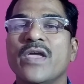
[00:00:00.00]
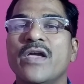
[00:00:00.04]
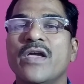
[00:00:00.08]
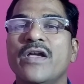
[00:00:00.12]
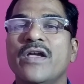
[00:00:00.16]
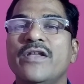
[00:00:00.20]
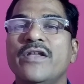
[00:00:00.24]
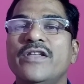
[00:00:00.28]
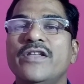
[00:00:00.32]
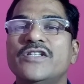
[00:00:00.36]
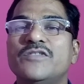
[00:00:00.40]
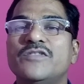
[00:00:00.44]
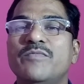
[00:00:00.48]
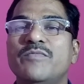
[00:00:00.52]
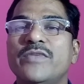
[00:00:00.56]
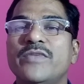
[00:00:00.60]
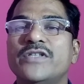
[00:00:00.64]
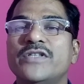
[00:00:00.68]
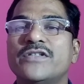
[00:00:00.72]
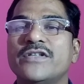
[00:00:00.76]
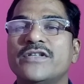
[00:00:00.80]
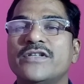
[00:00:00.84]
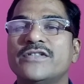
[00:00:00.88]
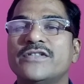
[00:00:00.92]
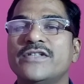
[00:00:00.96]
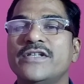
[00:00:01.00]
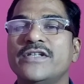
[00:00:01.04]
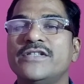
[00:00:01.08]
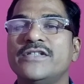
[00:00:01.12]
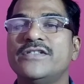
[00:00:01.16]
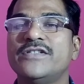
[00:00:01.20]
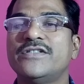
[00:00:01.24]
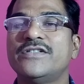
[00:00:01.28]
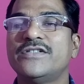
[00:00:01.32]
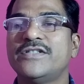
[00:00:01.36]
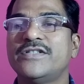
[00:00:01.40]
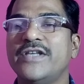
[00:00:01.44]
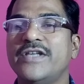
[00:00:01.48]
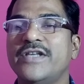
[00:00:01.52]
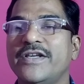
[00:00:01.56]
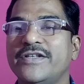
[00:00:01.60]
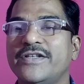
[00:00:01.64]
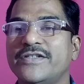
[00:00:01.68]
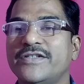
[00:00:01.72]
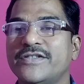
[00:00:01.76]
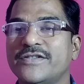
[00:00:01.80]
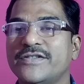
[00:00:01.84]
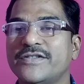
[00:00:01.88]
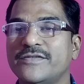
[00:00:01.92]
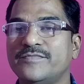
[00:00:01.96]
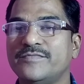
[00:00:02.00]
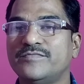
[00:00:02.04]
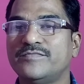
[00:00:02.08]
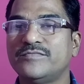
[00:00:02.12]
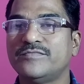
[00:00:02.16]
in his mistress's cheeks.